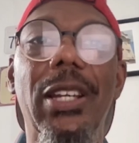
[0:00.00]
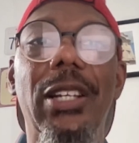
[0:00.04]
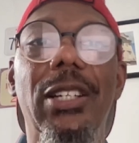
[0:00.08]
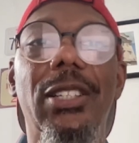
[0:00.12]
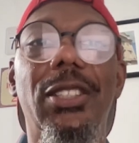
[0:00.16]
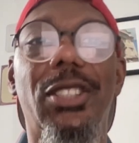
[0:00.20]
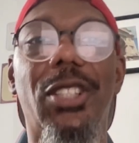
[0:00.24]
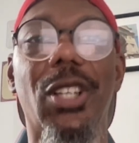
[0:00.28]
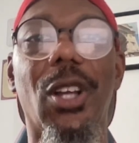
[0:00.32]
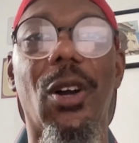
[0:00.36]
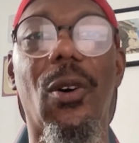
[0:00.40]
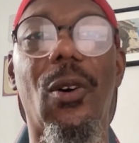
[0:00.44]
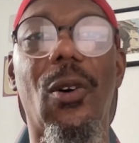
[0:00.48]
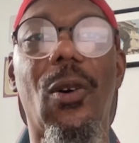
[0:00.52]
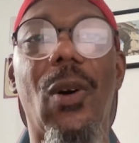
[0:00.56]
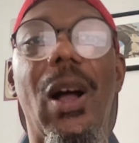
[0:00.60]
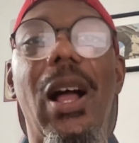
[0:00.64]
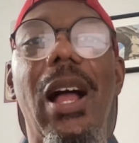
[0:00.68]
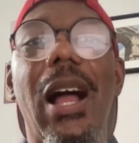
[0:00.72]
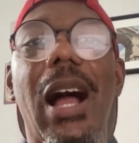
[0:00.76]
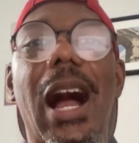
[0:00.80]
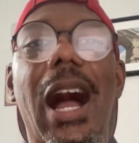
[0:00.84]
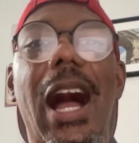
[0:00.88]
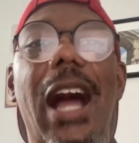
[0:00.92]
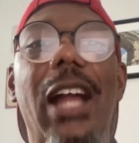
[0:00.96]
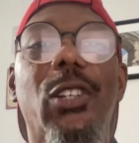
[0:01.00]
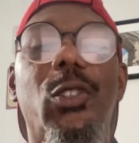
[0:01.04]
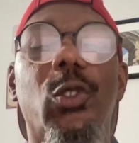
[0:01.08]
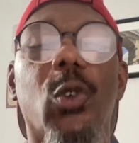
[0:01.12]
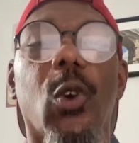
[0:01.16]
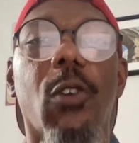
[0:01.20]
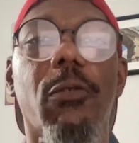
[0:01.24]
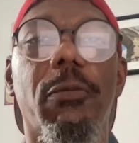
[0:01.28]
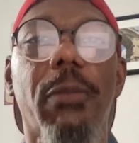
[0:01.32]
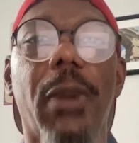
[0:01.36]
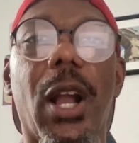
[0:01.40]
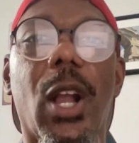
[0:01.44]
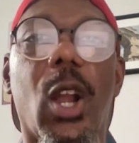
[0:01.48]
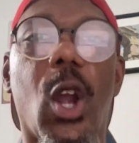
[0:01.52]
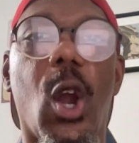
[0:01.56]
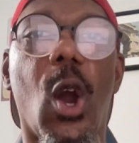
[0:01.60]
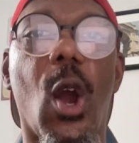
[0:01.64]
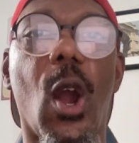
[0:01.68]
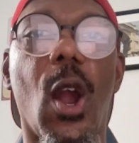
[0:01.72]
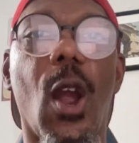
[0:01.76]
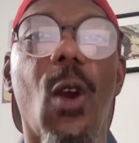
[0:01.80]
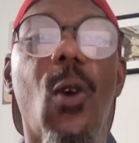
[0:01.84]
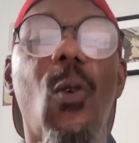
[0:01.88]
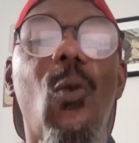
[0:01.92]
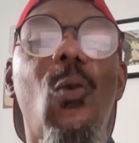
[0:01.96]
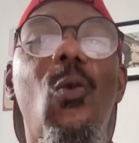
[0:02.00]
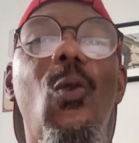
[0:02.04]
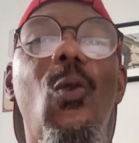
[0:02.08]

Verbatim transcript: So I drove my car